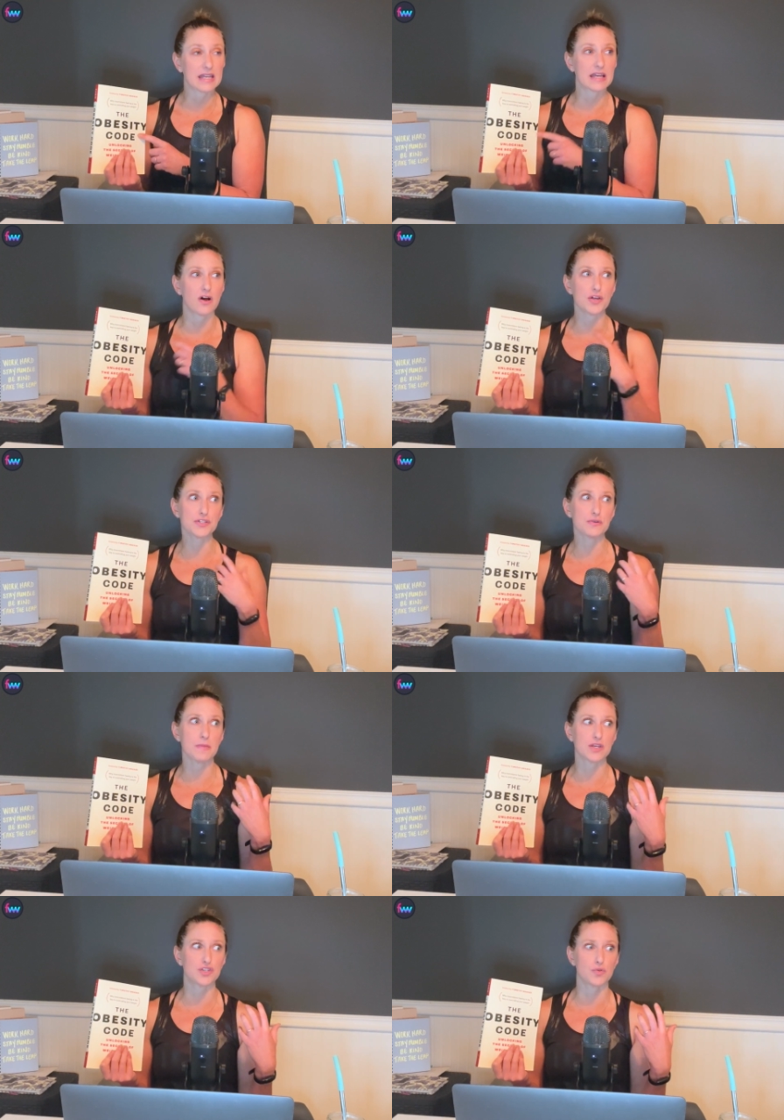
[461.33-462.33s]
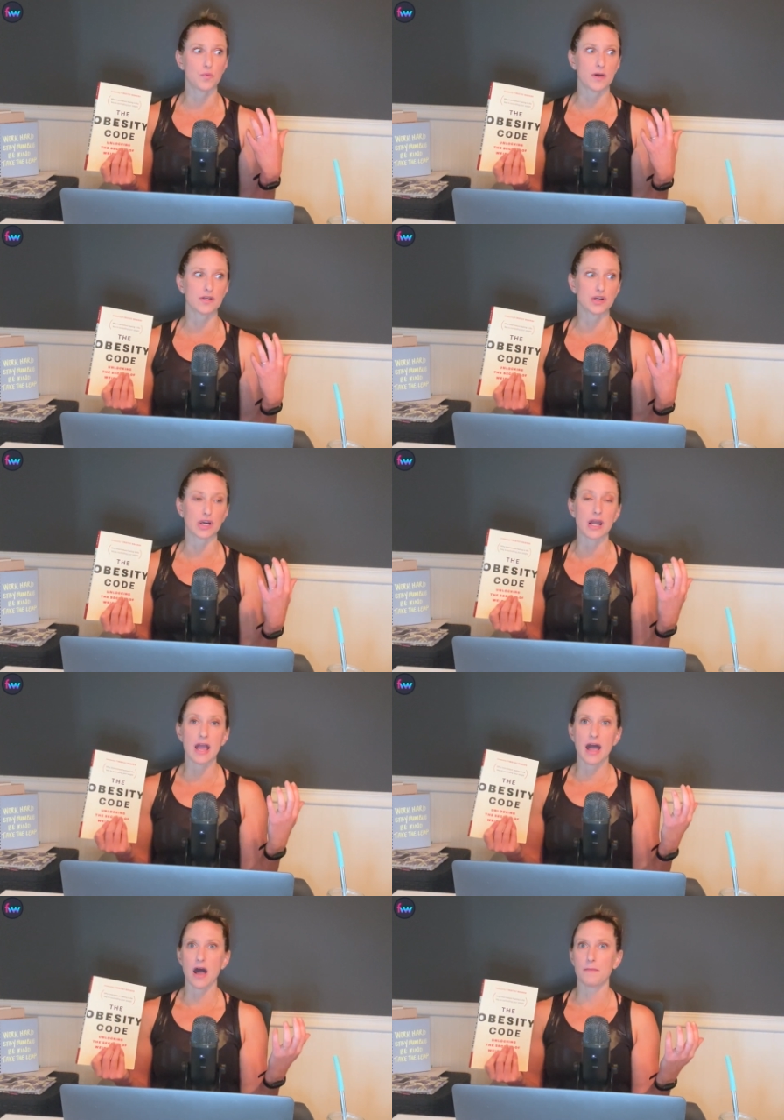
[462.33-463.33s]
And it also makes you wonder
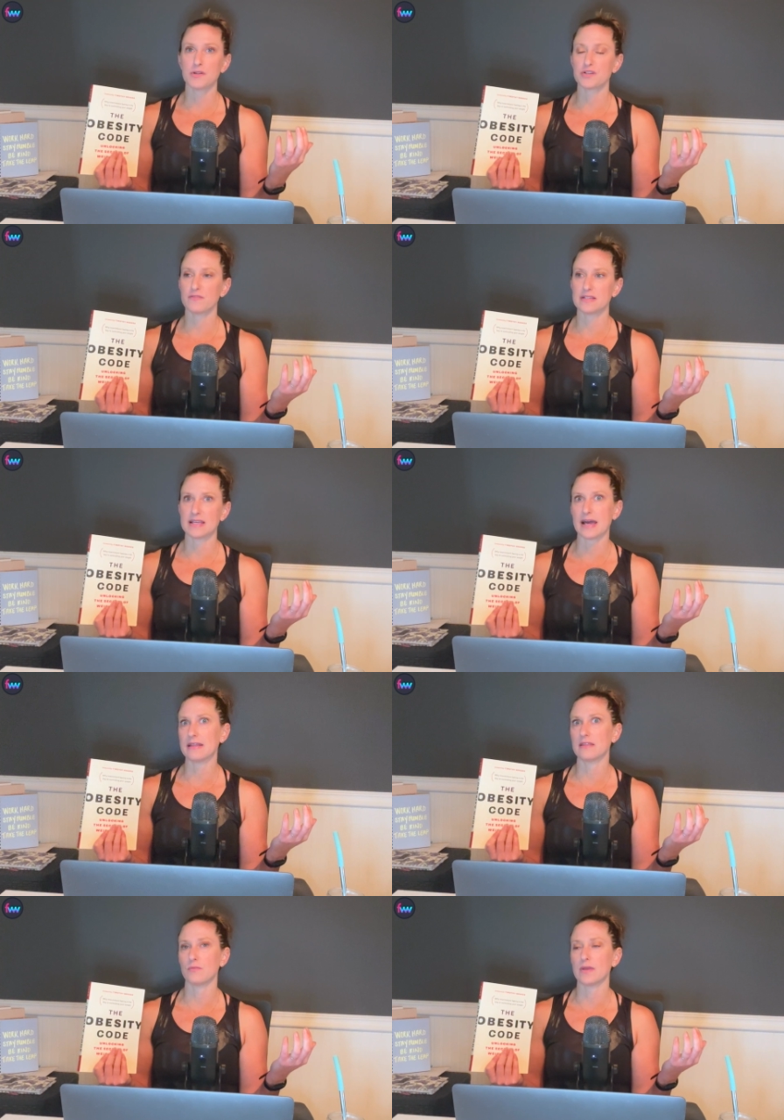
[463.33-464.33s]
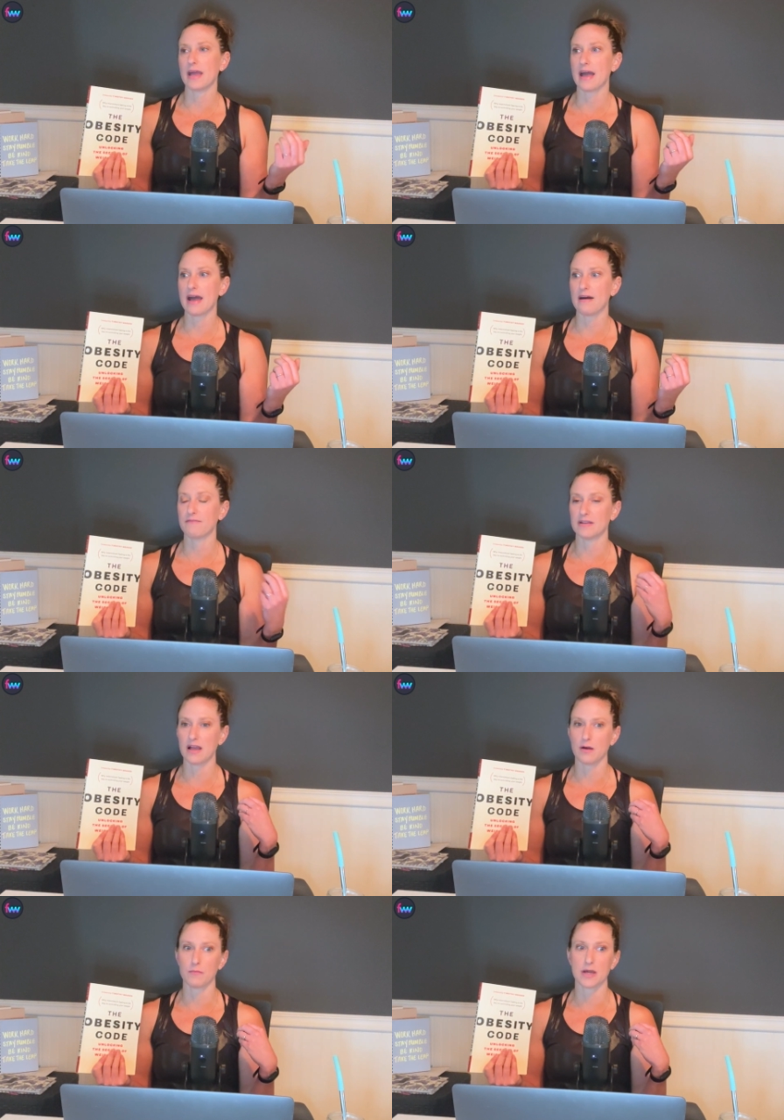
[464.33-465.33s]
how much of the data that we have and
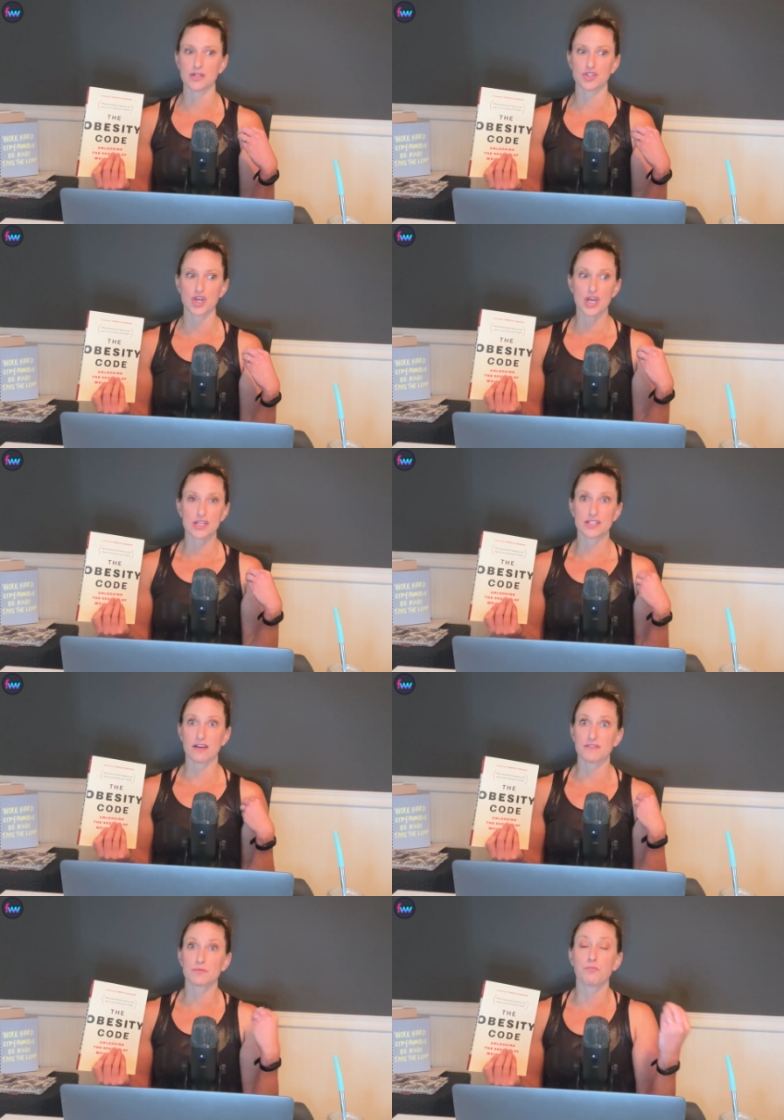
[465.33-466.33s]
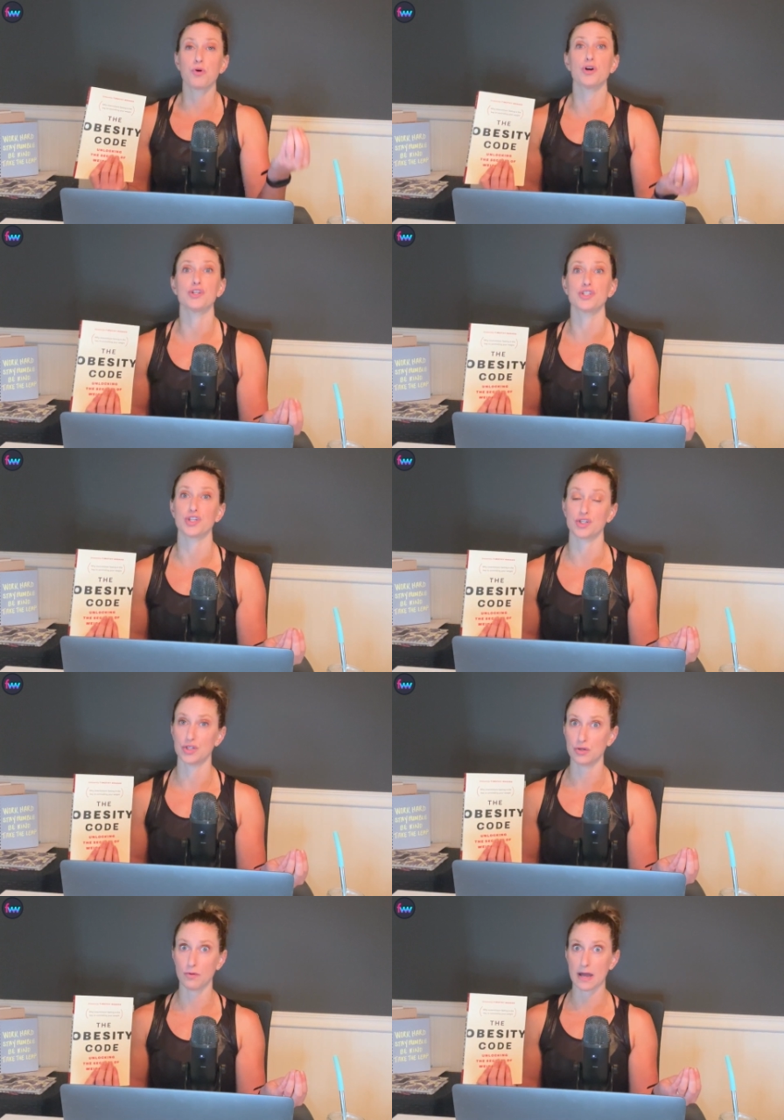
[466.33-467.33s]
how much stuff is pushed
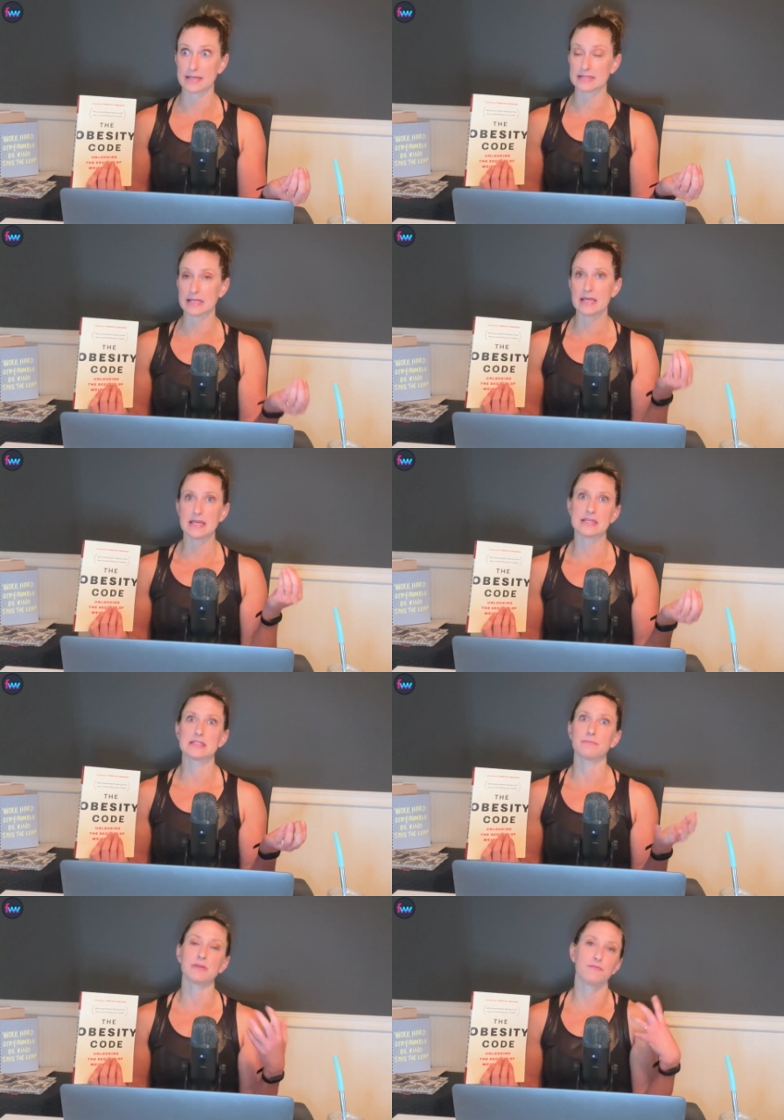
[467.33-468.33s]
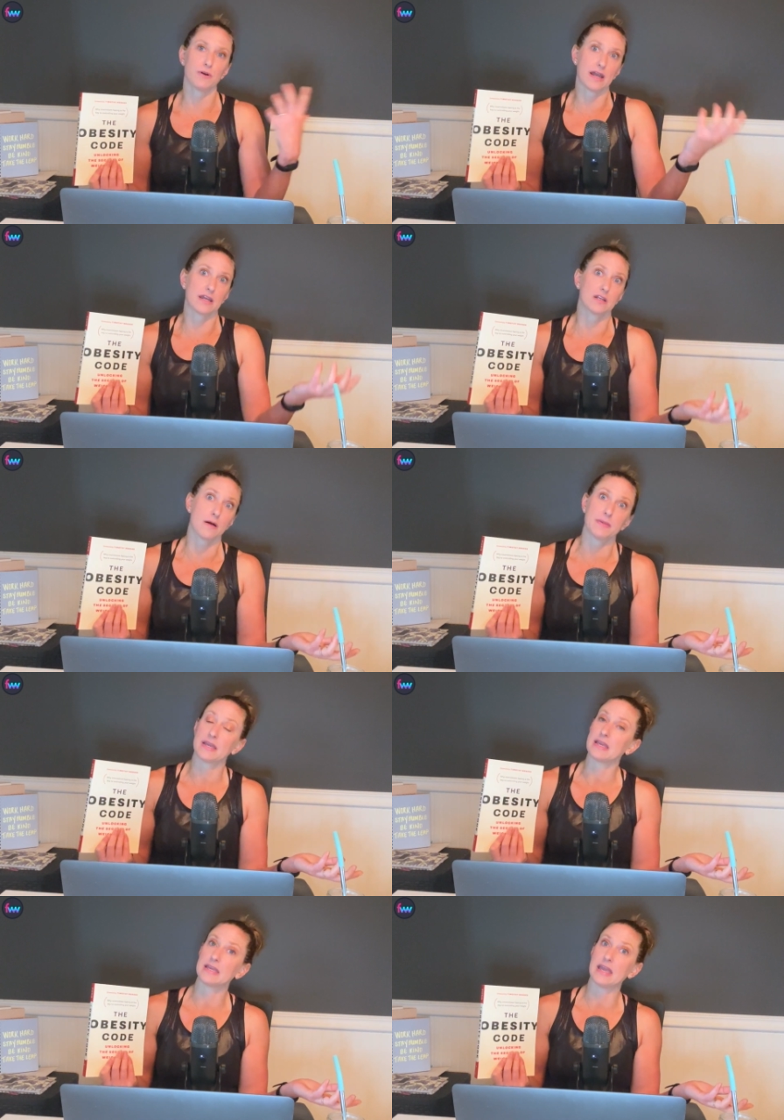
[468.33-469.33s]
to us is simply for
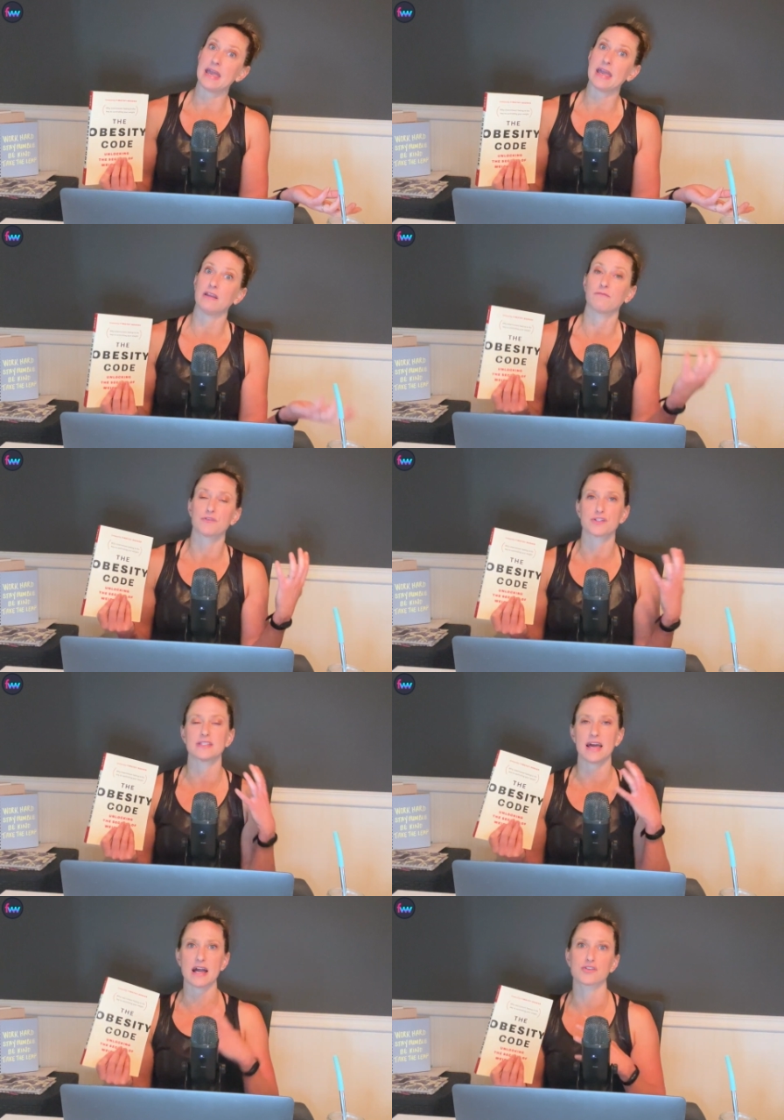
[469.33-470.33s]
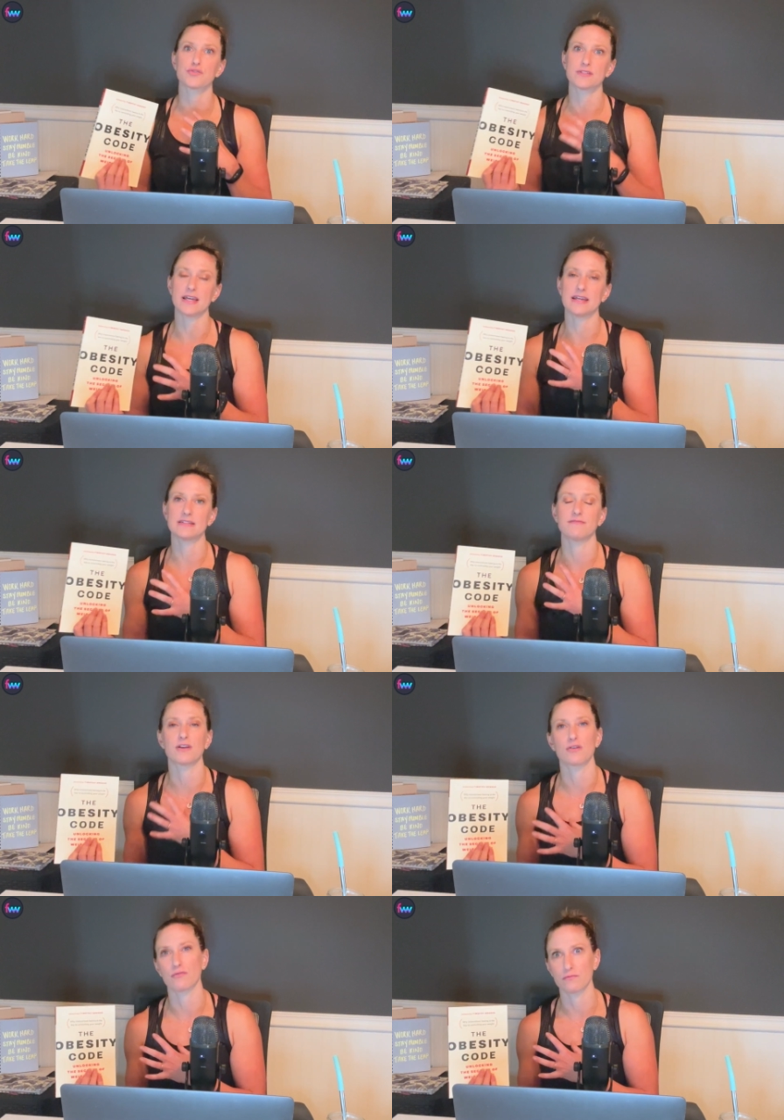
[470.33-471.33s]
economic gain versus actual
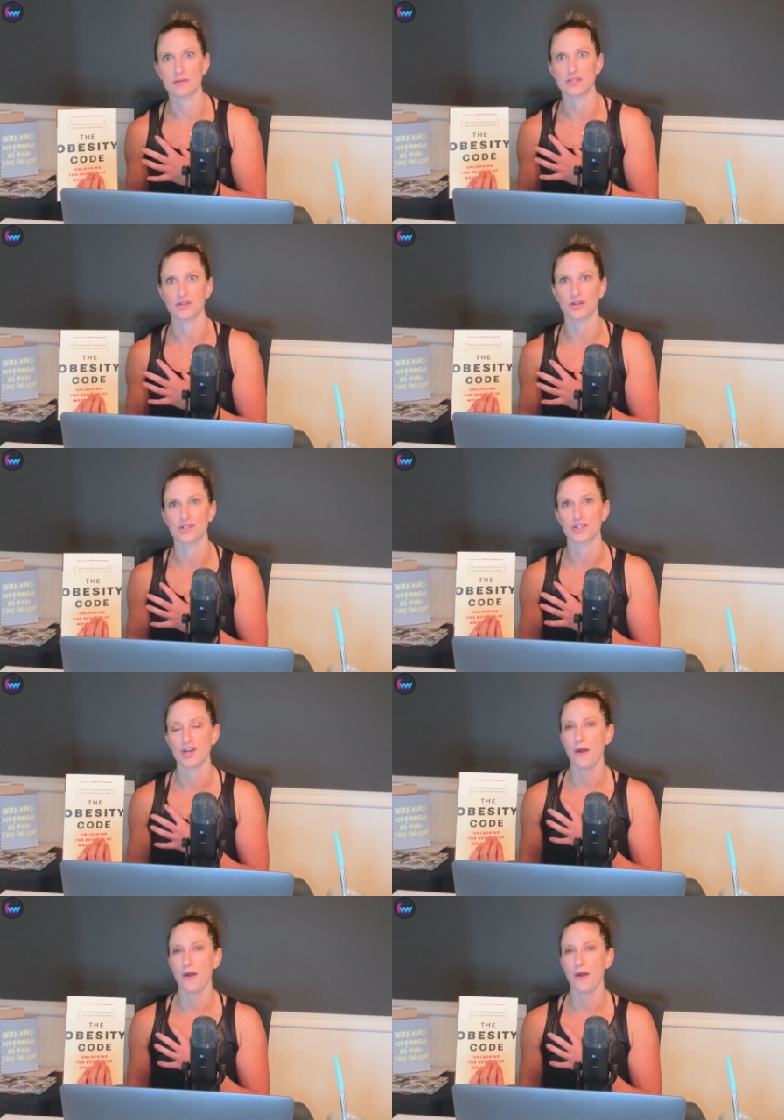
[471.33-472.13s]
scientific research.